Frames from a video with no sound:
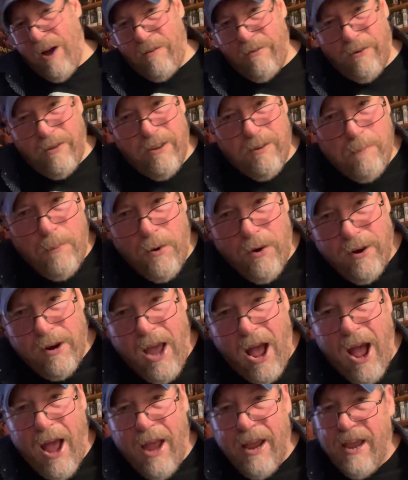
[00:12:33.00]
for this poor
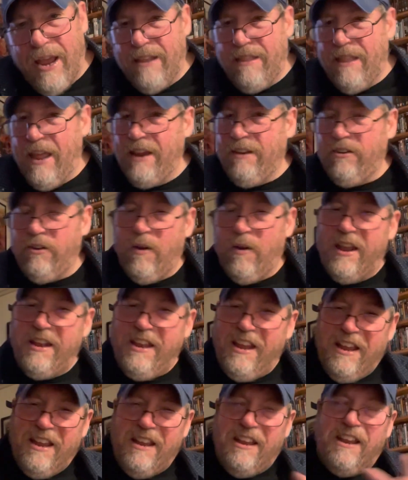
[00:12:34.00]
guy, and they do, and
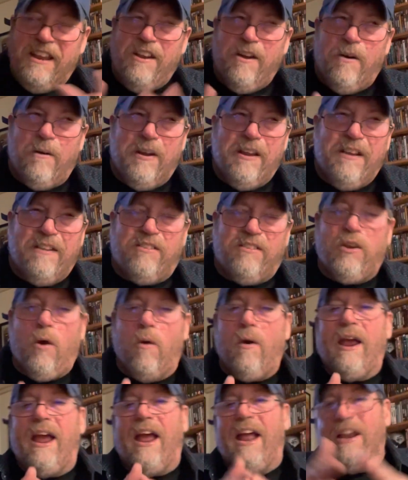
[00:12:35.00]
you know, and it's
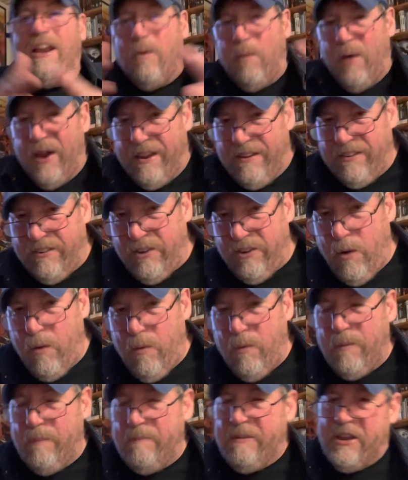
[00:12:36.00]
so, anyway,
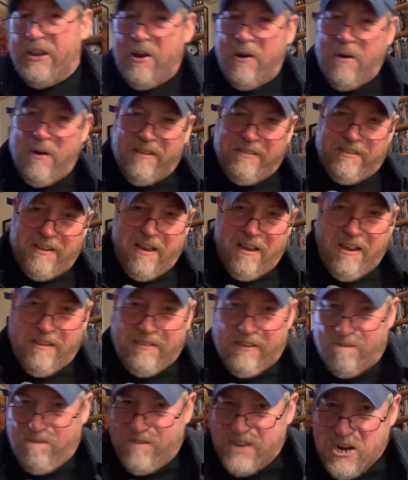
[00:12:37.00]
so, you know, as
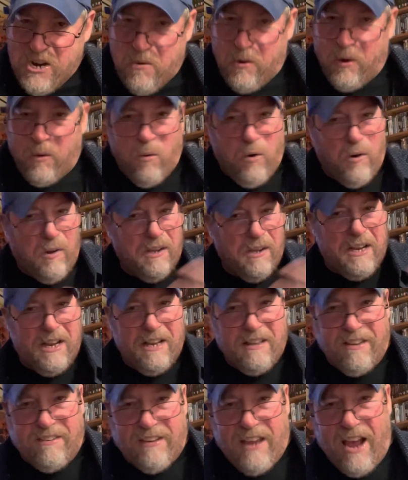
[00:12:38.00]
a viewer, we're looking
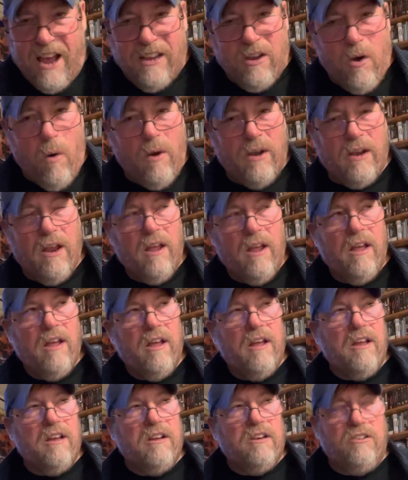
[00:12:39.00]
at this guy going,
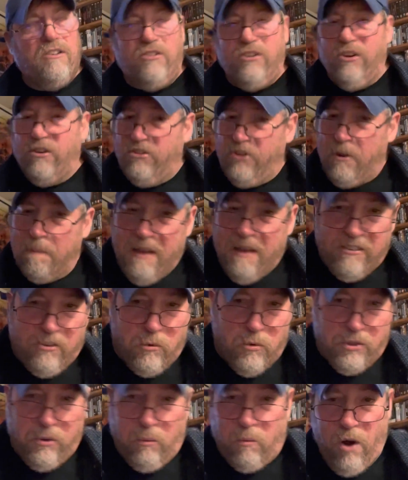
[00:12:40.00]
dude, you're
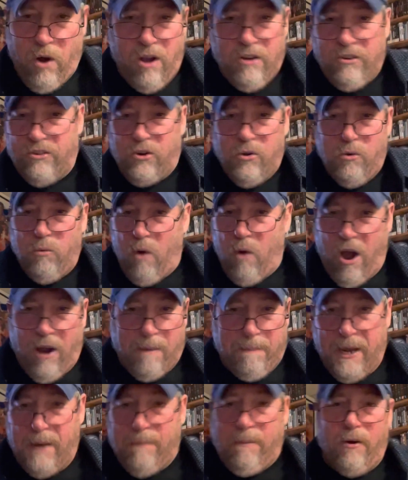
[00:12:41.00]
messing with two wrong
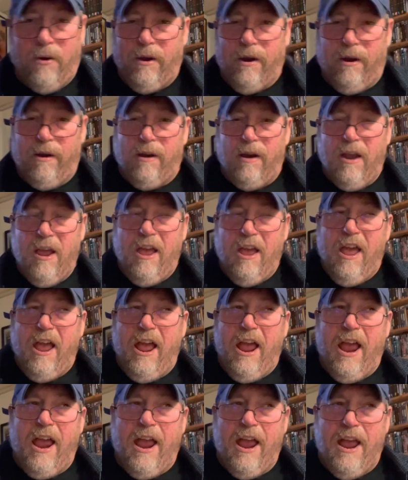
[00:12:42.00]
people here,
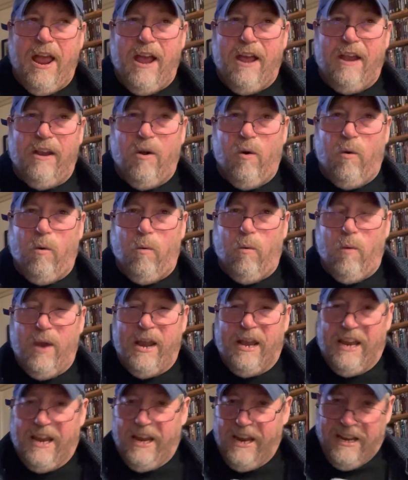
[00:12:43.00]
and
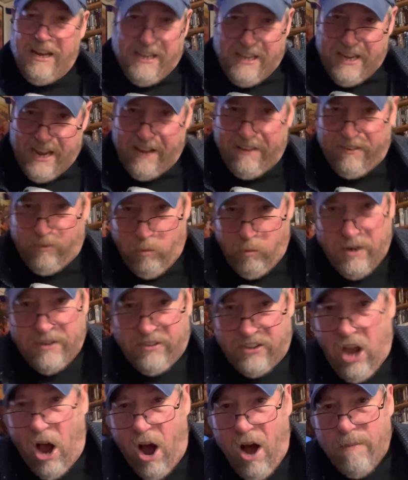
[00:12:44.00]
when he gets what's
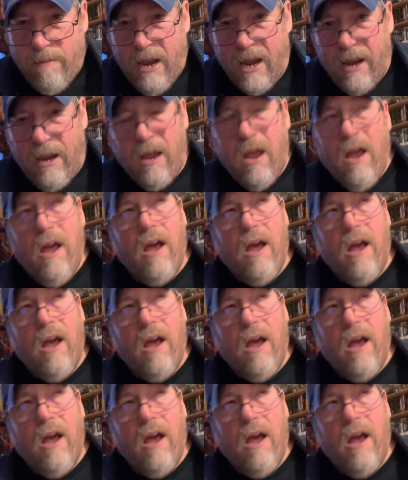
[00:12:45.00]
coming,